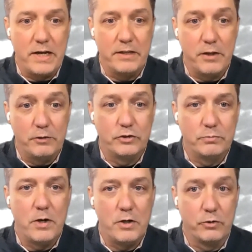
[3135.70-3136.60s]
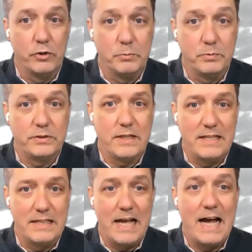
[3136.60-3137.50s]
those small groups
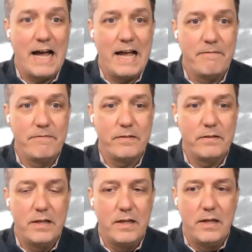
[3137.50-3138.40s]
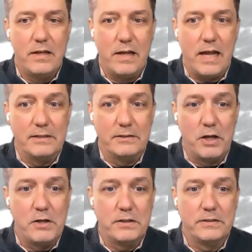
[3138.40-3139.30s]
alive, as
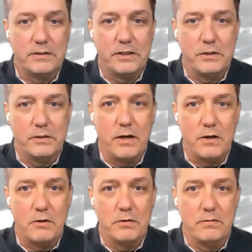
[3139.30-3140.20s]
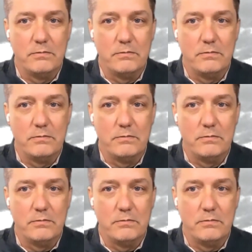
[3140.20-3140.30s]
long as there's